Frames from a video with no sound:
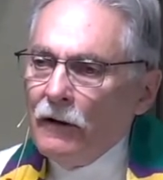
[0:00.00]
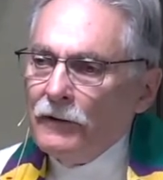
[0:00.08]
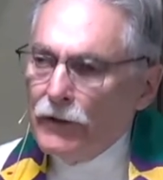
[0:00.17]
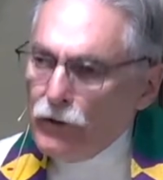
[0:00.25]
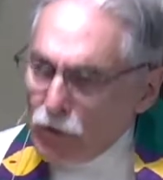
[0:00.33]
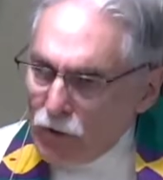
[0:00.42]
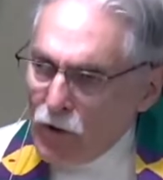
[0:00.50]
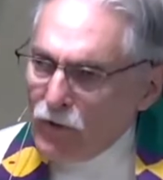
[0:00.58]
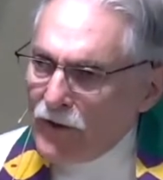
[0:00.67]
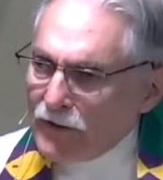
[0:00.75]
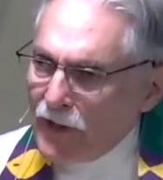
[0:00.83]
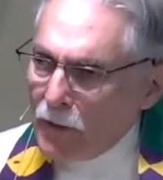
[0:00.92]
then you know
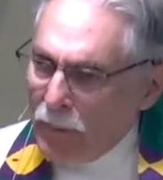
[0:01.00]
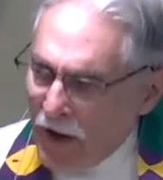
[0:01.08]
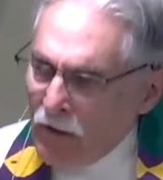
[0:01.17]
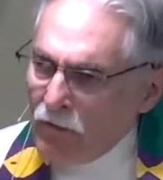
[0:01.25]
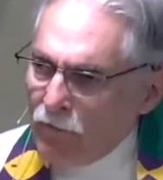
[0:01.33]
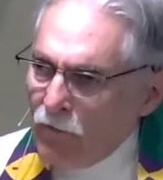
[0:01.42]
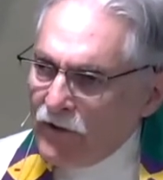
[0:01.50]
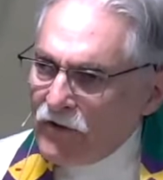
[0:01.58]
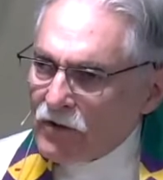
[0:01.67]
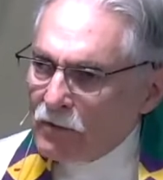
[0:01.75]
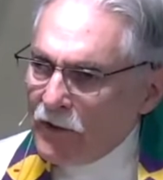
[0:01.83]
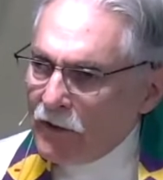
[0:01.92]
that that powerful
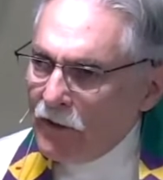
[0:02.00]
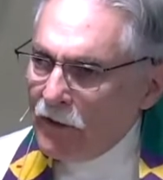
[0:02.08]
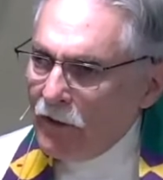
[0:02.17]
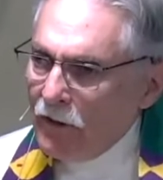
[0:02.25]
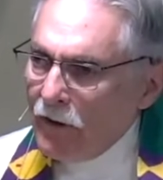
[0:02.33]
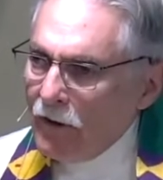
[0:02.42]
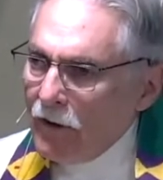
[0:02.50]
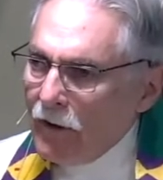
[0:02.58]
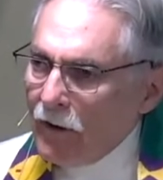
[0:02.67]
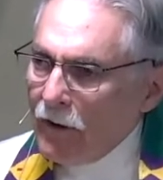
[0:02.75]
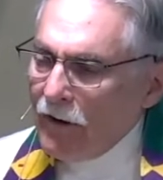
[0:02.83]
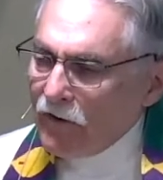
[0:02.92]
instrument
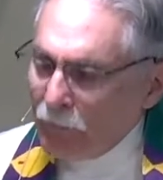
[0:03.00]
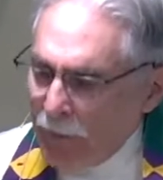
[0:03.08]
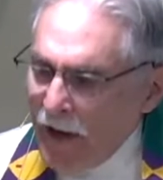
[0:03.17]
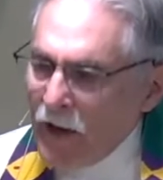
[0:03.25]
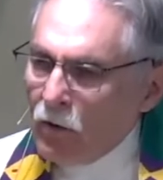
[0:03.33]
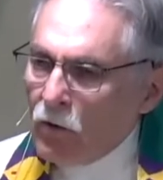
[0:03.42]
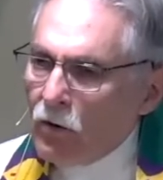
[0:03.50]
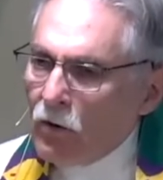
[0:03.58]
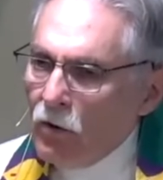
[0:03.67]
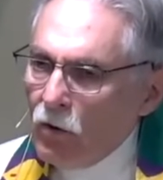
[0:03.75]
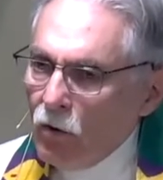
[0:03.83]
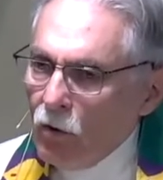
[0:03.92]
has power
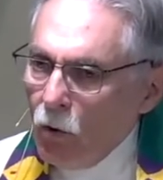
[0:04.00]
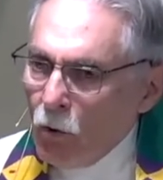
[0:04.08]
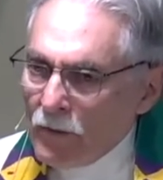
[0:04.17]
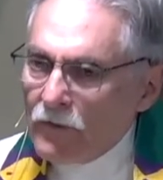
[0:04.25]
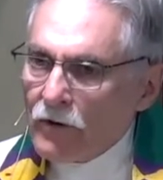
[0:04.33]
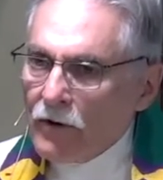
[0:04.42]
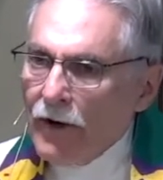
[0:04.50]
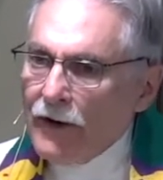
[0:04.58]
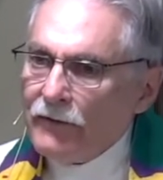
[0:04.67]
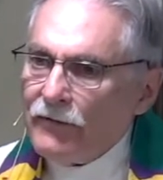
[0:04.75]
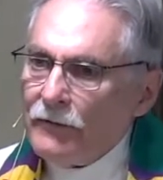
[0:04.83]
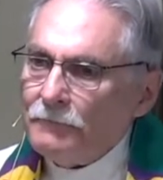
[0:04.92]
over your
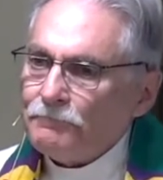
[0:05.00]
life.